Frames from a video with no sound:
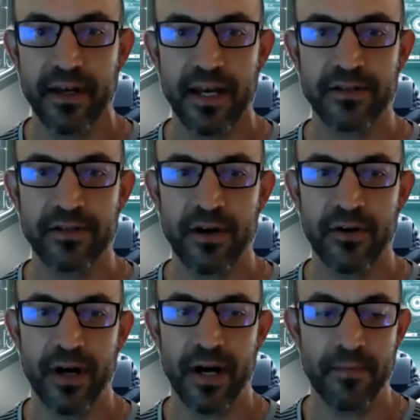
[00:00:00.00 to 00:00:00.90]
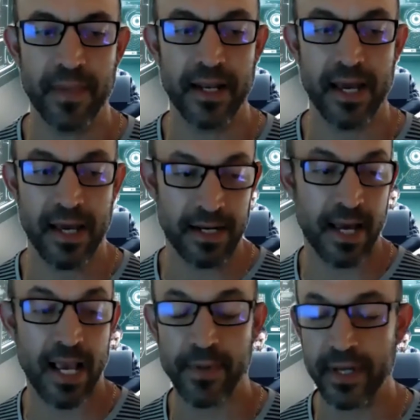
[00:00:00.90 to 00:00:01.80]
And so, and
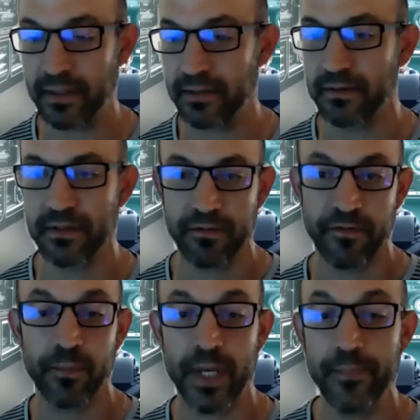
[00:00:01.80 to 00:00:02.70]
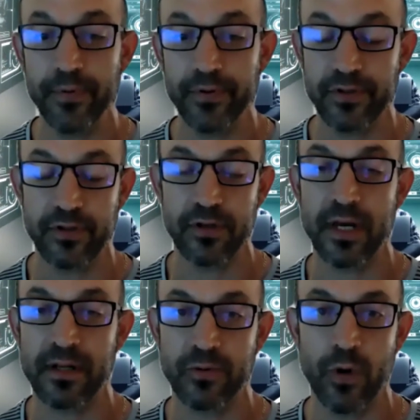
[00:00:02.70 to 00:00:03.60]
enabling different people to do
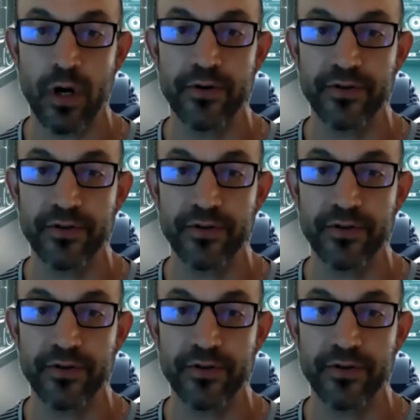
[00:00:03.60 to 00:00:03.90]
that as well.